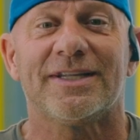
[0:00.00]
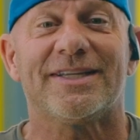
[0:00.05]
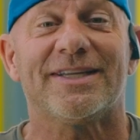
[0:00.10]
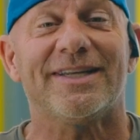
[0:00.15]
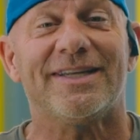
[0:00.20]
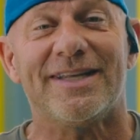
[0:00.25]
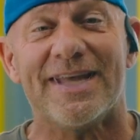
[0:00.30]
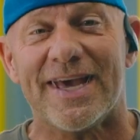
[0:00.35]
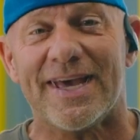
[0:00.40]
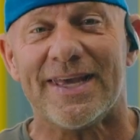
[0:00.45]

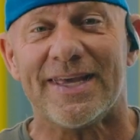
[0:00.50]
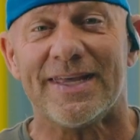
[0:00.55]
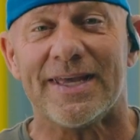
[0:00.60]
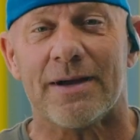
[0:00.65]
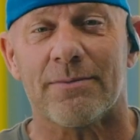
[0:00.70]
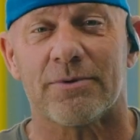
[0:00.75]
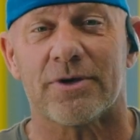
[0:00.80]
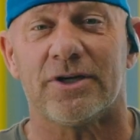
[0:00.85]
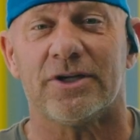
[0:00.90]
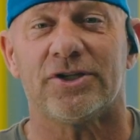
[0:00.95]
Today,
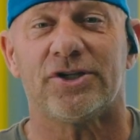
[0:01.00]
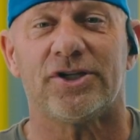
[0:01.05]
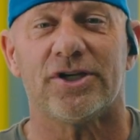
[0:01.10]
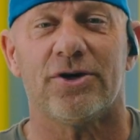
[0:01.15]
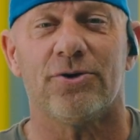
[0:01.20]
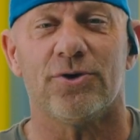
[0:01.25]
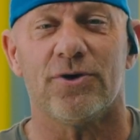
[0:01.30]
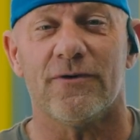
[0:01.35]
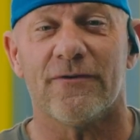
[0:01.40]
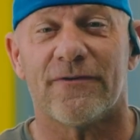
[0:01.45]
I'm going to show
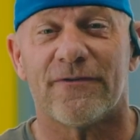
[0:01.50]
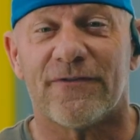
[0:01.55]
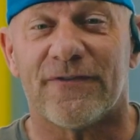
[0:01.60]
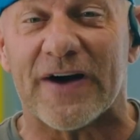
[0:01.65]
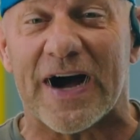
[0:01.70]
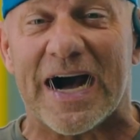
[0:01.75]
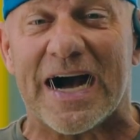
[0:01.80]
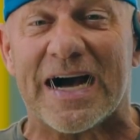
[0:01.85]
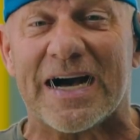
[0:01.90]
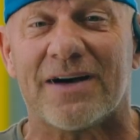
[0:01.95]
you
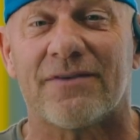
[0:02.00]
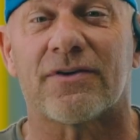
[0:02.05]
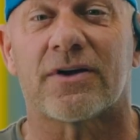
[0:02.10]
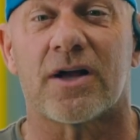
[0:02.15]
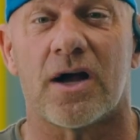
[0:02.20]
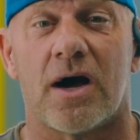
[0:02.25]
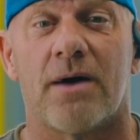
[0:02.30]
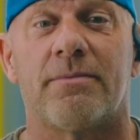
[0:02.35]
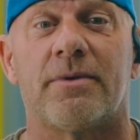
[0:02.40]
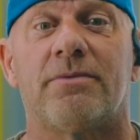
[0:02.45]
5
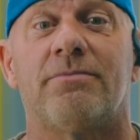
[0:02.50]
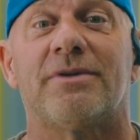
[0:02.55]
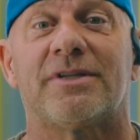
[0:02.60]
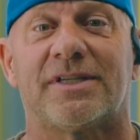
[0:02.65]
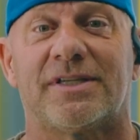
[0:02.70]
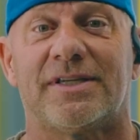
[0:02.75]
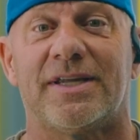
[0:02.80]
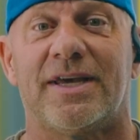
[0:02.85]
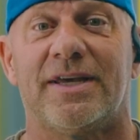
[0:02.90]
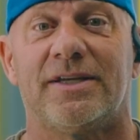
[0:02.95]
common
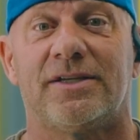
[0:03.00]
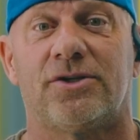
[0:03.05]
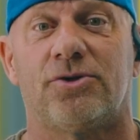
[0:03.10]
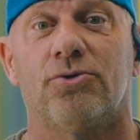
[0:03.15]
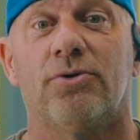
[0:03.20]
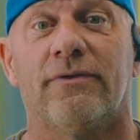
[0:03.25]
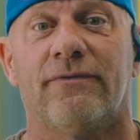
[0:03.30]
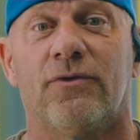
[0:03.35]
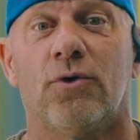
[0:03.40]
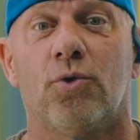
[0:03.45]
mistakes
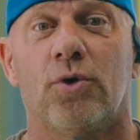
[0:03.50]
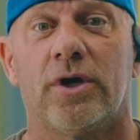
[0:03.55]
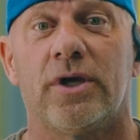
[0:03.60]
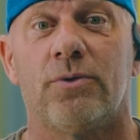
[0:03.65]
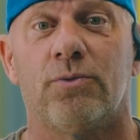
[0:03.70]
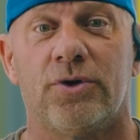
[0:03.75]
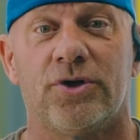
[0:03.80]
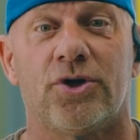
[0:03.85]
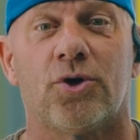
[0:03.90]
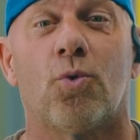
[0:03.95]
to
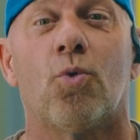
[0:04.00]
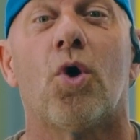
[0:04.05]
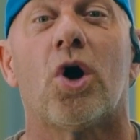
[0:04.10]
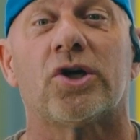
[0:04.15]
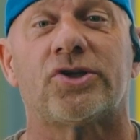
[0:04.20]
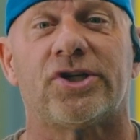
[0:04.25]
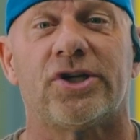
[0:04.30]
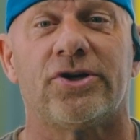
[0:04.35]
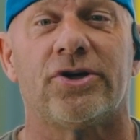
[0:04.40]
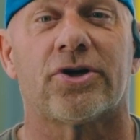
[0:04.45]
avoid when you're
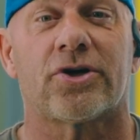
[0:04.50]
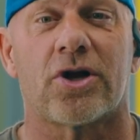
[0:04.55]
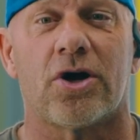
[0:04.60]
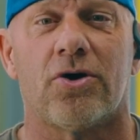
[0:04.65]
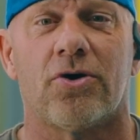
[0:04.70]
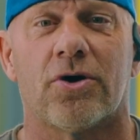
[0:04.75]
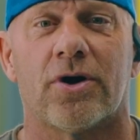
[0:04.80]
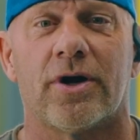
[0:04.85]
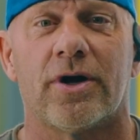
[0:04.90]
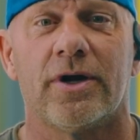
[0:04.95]
washing your
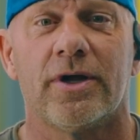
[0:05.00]
car.